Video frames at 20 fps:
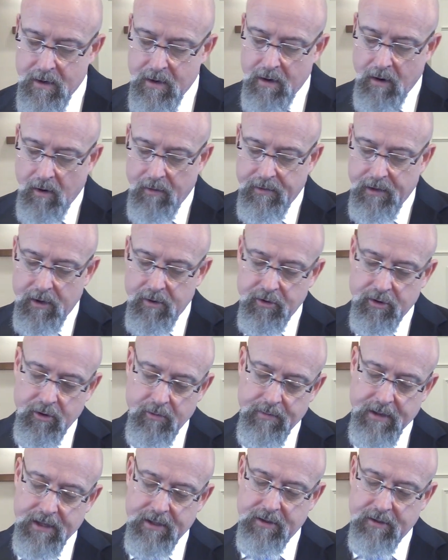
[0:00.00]
are those who
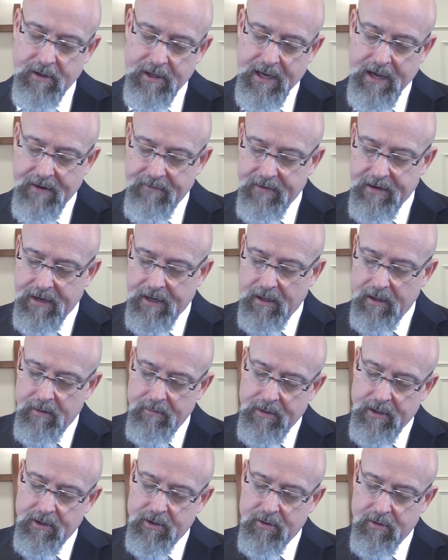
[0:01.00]
basically have an
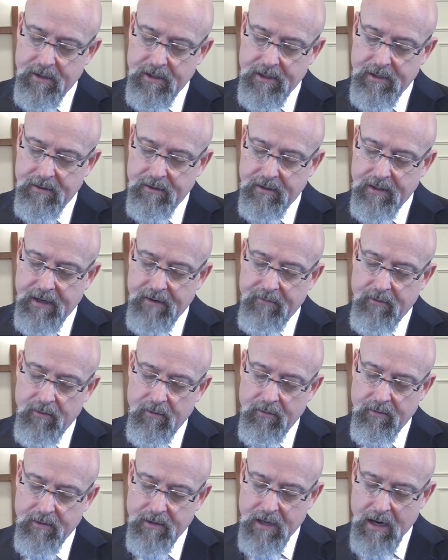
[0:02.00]
elementary
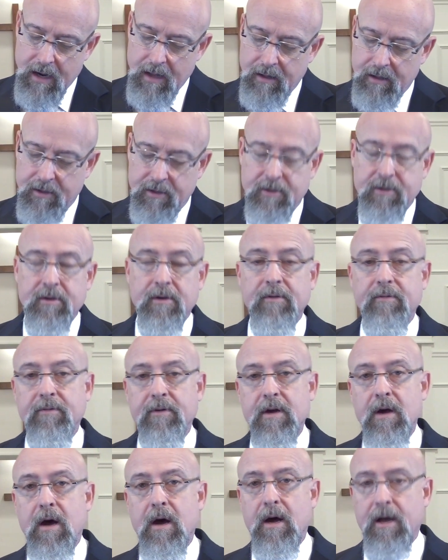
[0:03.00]
level knowledge of
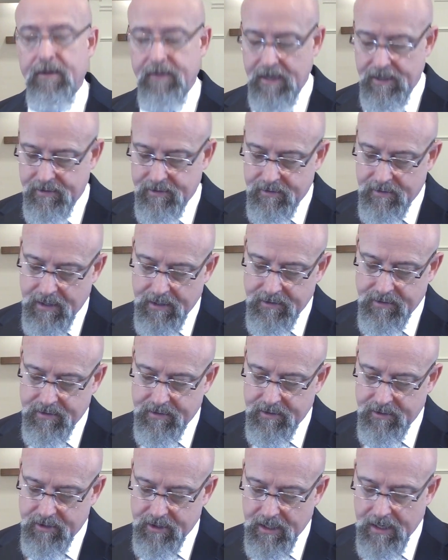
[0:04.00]
God. That's, that's
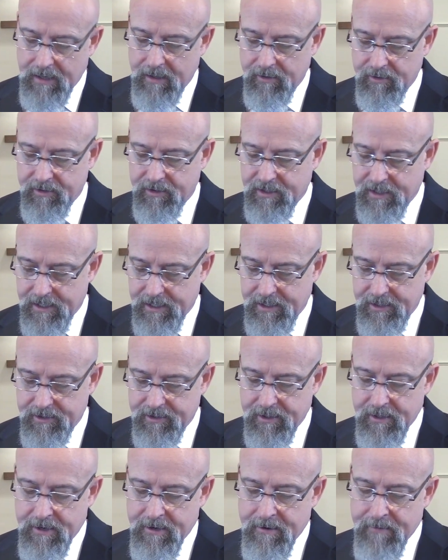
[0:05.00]
the child
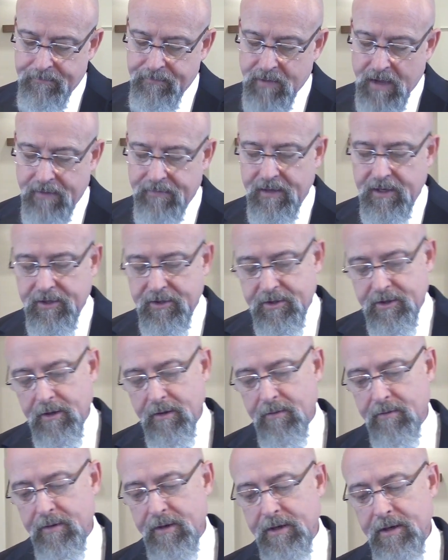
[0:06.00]
stage. And these
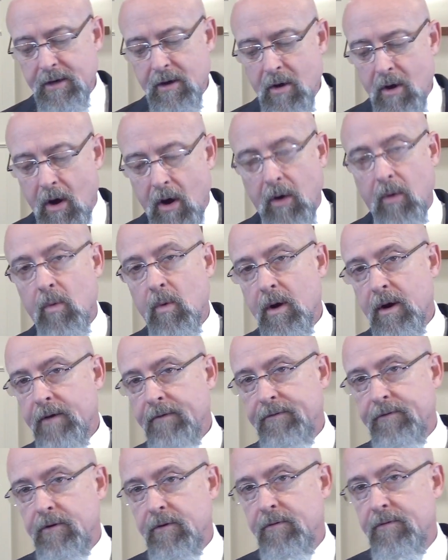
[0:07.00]
children are one
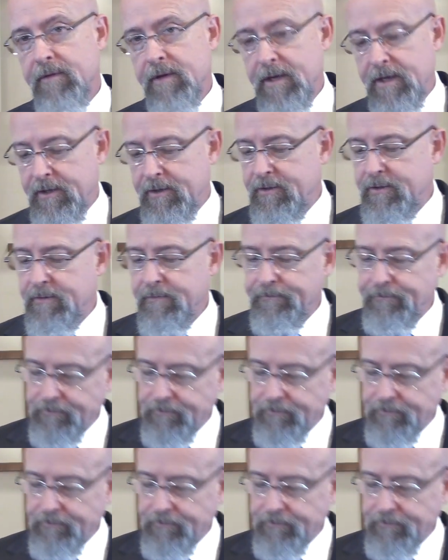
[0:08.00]
of two things.